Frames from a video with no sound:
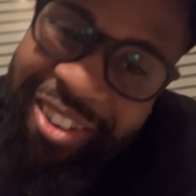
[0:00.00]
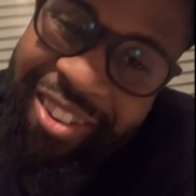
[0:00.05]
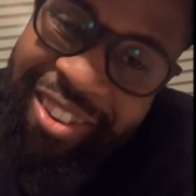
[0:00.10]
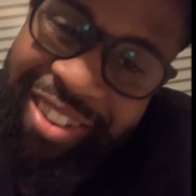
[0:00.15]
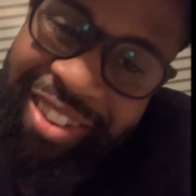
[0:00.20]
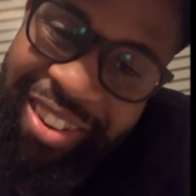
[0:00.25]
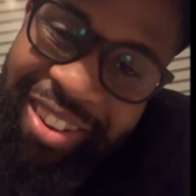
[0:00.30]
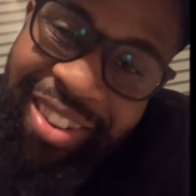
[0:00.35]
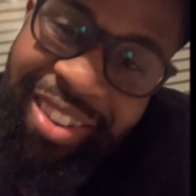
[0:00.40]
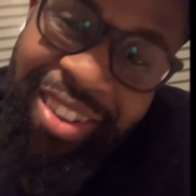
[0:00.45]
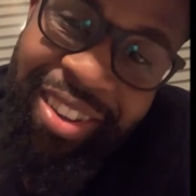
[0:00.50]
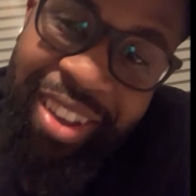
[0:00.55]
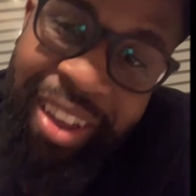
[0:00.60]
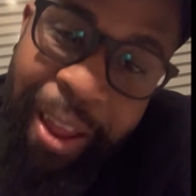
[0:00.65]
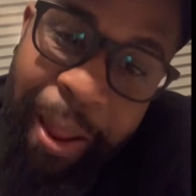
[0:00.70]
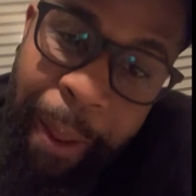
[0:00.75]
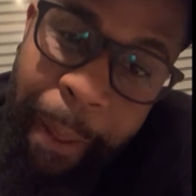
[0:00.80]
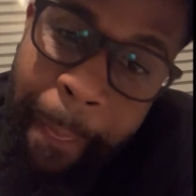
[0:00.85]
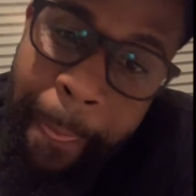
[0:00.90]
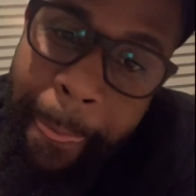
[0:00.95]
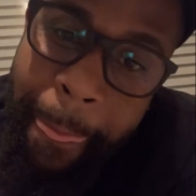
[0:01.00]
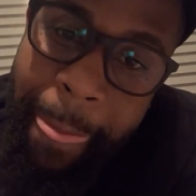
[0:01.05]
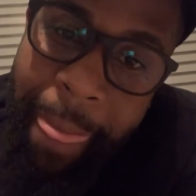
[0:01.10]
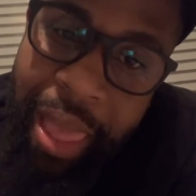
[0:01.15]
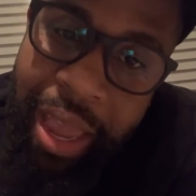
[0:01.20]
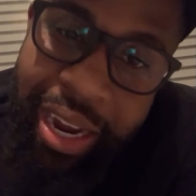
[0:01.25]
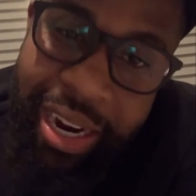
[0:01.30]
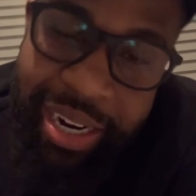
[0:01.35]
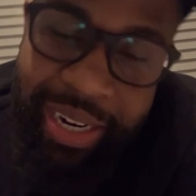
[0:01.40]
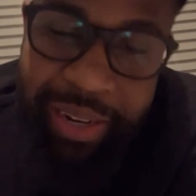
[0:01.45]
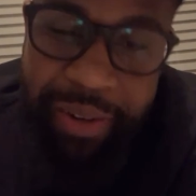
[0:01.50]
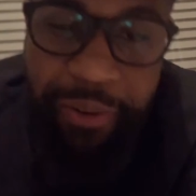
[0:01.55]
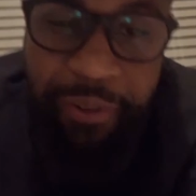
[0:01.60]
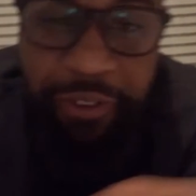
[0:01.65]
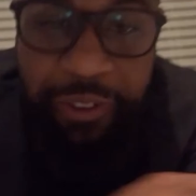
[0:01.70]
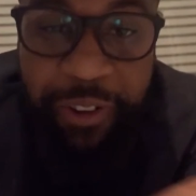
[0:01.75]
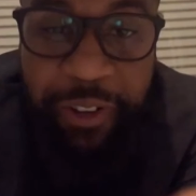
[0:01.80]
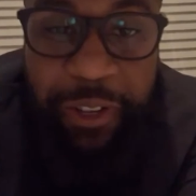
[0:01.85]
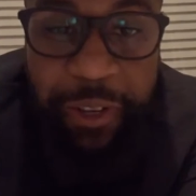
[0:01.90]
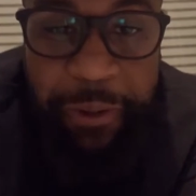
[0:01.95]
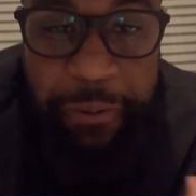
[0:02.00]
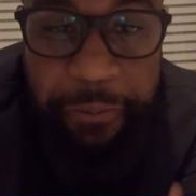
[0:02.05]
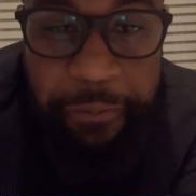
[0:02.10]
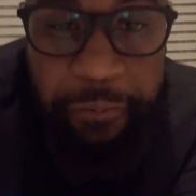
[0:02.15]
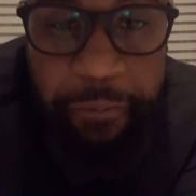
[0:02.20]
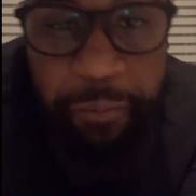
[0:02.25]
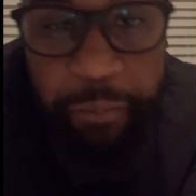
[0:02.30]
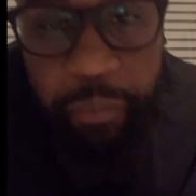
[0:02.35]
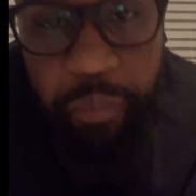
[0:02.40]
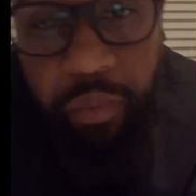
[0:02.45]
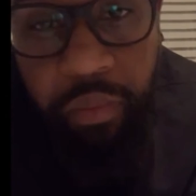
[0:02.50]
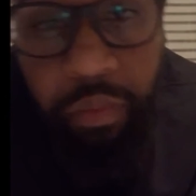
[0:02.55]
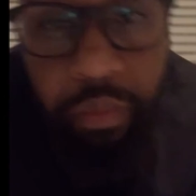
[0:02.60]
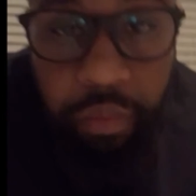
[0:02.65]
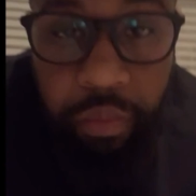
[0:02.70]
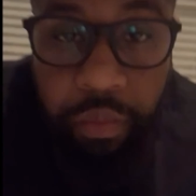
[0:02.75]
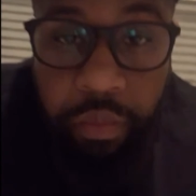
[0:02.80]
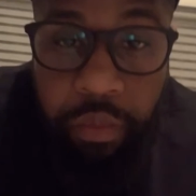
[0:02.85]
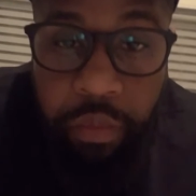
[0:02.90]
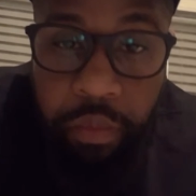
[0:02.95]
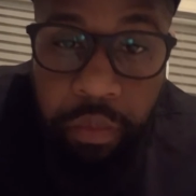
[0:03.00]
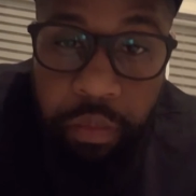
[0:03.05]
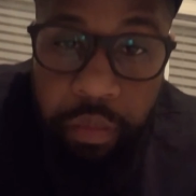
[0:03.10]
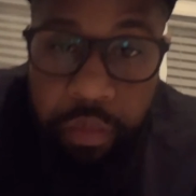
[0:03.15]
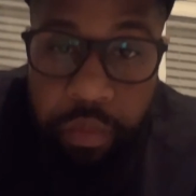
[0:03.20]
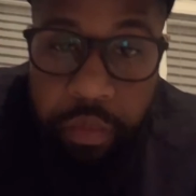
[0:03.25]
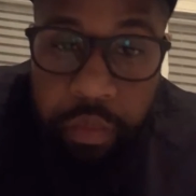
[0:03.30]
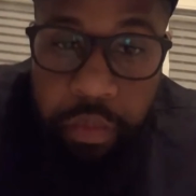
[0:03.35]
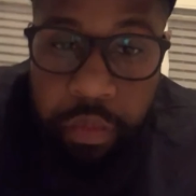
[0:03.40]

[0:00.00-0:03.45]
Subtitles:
Well, that's the cool thing about it too is that for me the fact of the matter is that